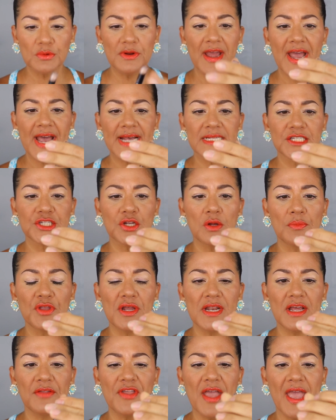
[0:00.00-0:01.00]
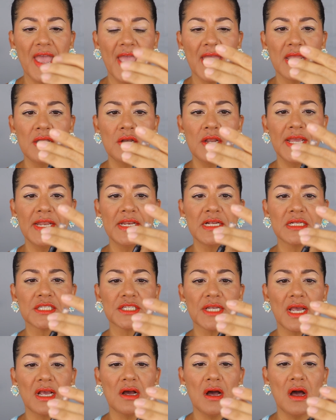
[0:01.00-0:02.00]
one has something at the end and
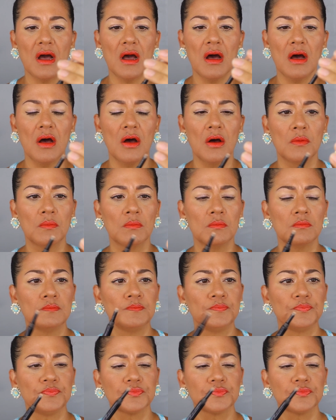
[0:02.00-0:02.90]
it's like a,